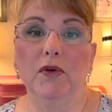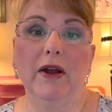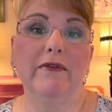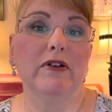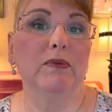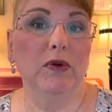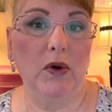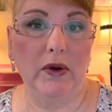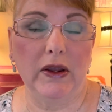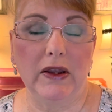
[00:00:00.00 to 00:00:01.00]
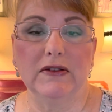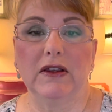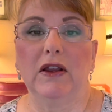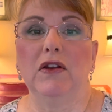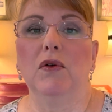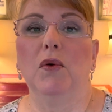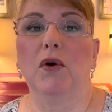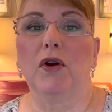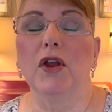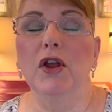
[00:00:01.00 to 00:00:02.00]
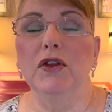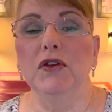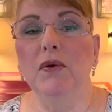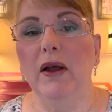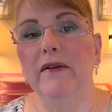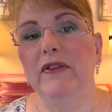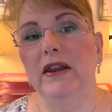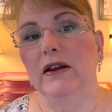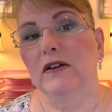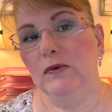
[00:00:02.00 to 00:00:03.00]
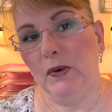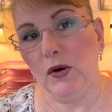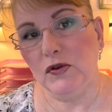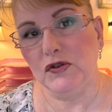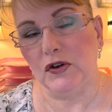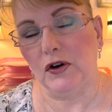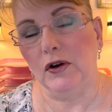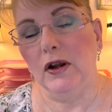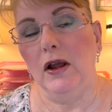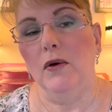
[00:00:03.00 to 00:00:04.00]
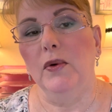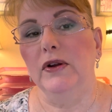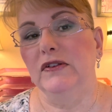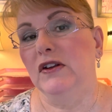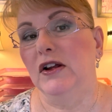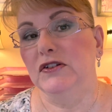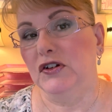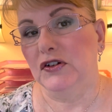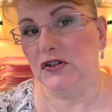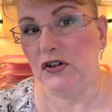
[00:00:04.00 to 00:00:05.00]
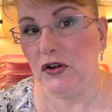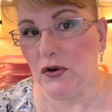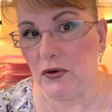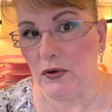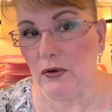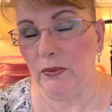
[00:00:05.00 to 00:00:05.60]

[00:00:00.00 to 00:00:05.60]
have employees in or you have that exposure where it's not just you,